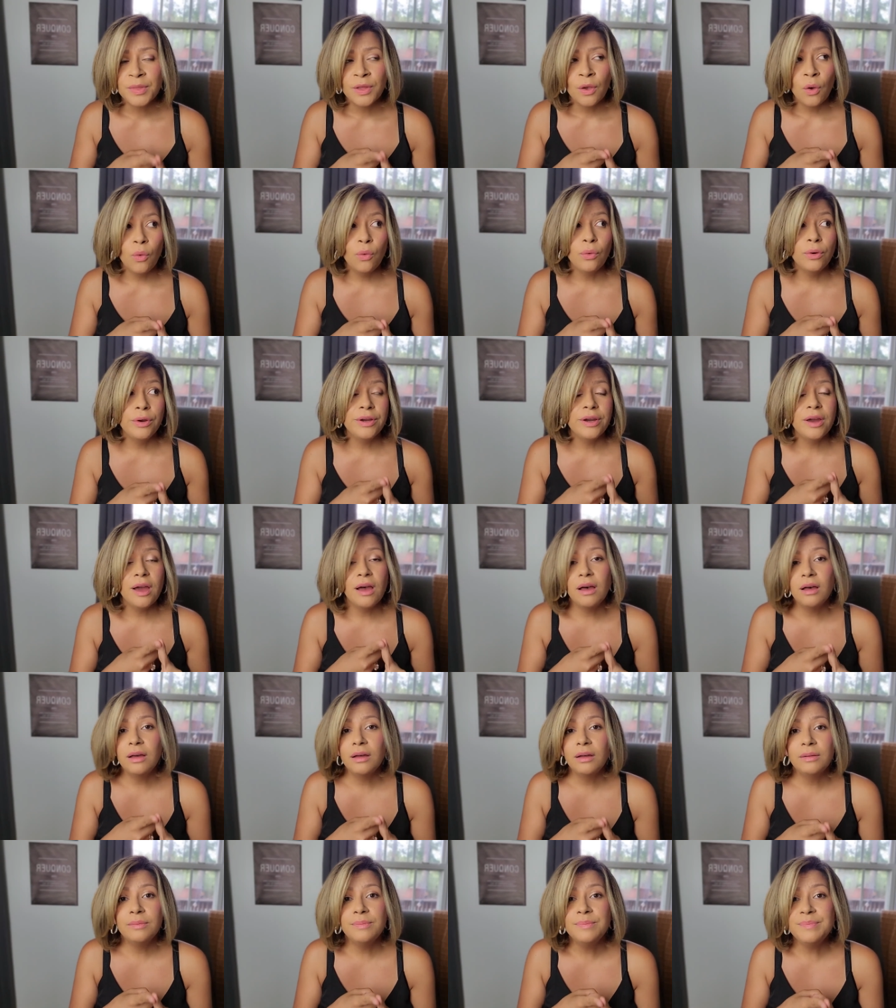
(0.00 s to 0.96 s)
Or
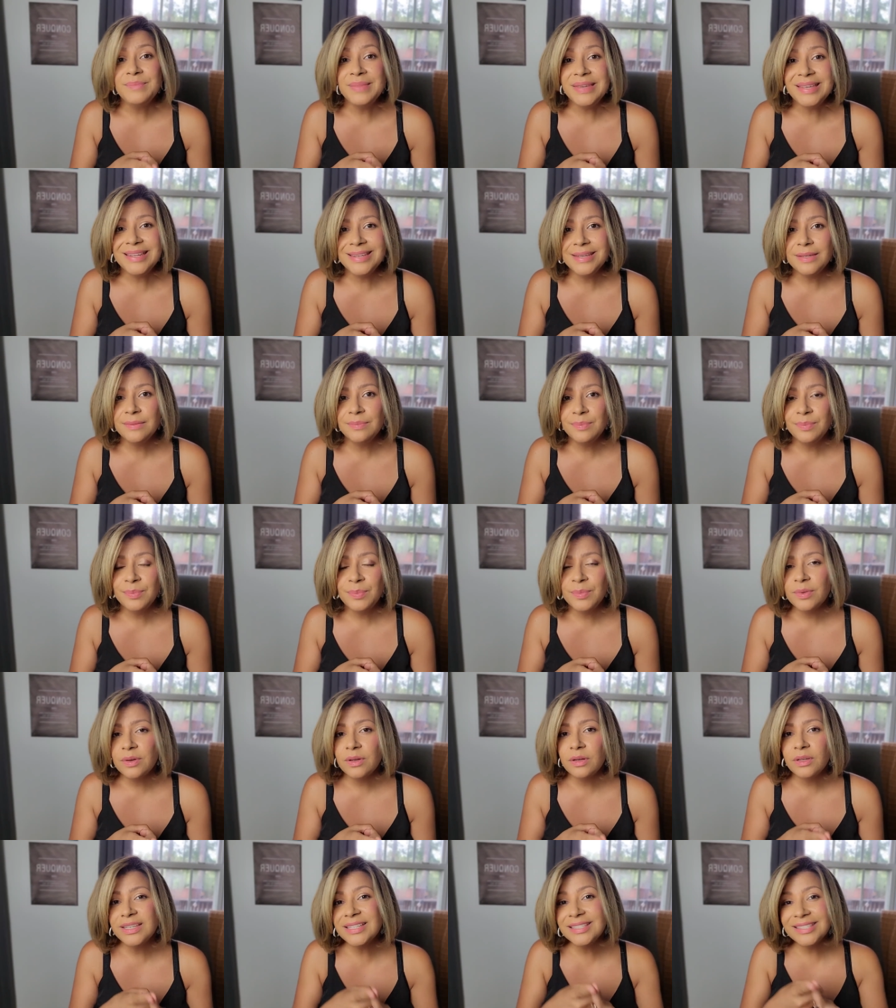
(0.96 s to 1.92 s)
a medium
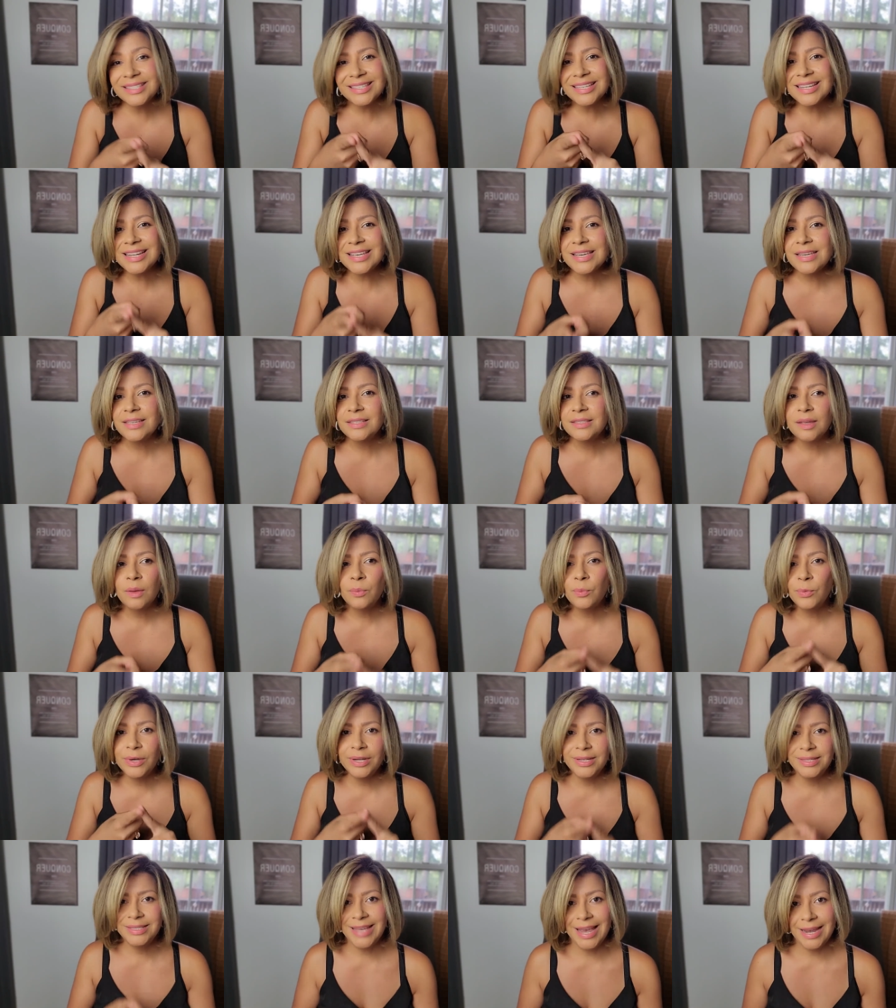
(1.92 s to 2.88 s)
city
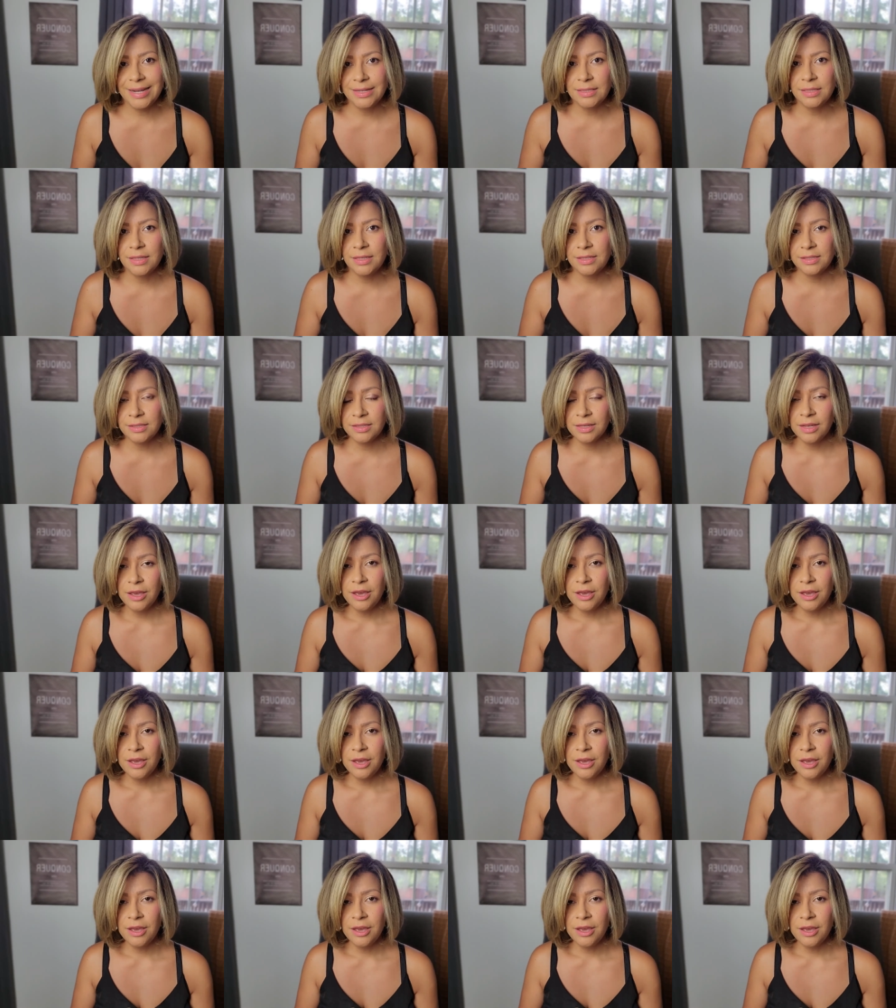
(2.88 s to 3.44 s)
somewhere in Texas,